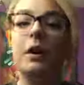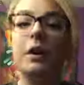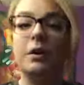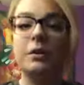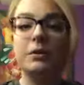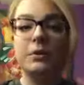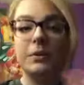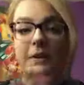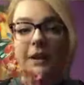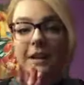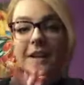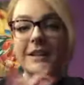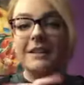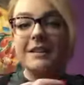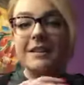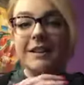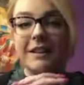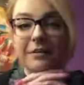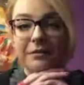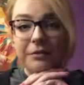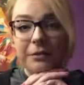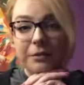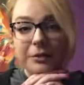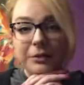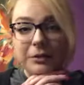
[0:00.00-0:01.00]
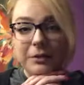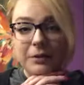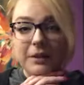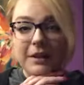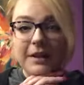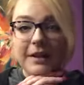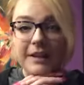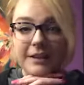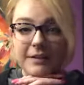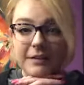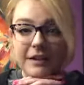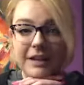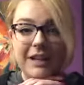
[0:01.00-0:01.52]
So that is it for
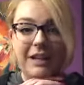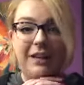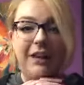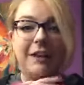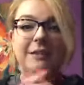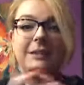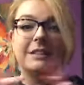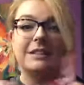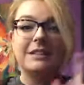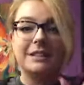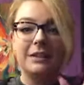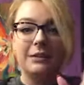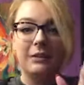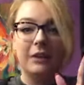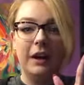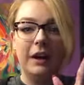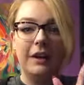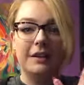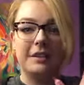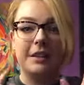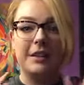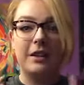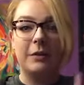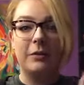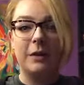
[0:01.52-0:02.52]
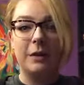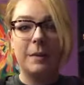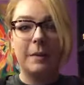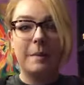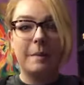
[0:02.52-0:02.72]
today's video. I will see you guys another one.